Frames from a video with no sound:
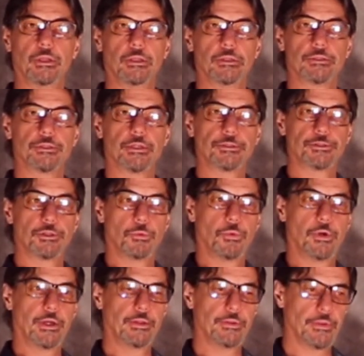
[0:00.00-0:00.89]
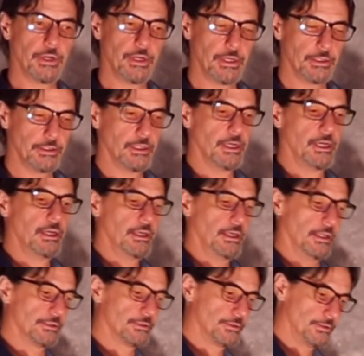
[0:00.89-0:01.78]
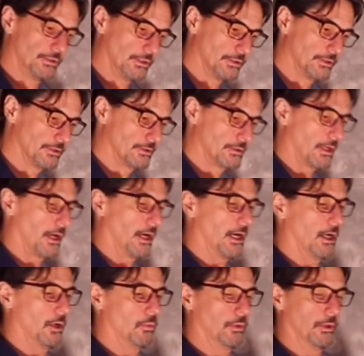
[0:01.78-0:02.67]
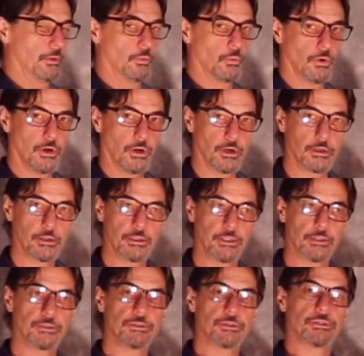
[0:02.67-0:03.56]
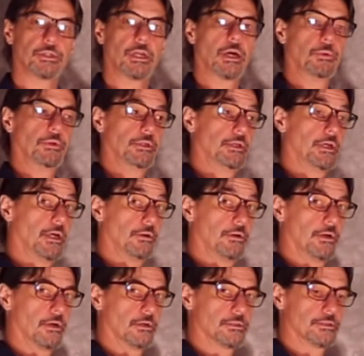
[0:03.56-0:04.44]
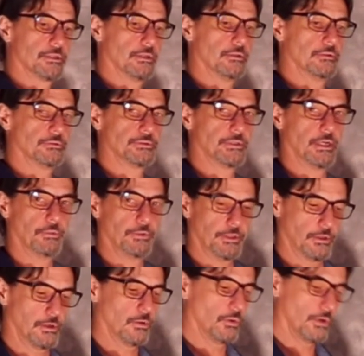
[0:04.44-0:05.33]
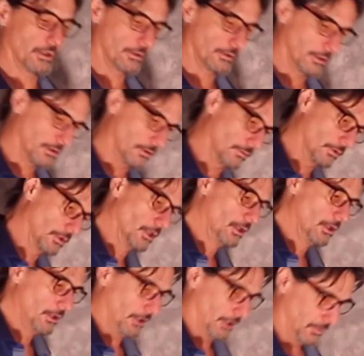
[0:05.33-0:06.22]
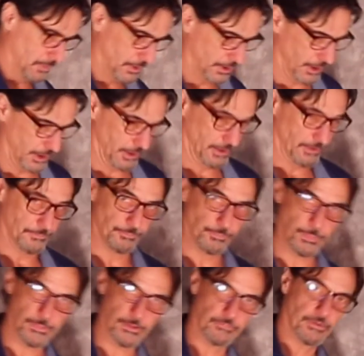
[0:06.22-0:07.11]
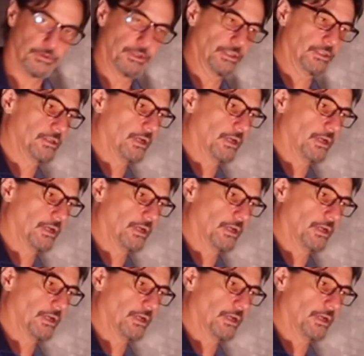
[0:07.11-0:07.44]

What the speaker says: in such a way that it's just how we walk. It's just how we carry ourselves. Now, we could all walk around imitating a very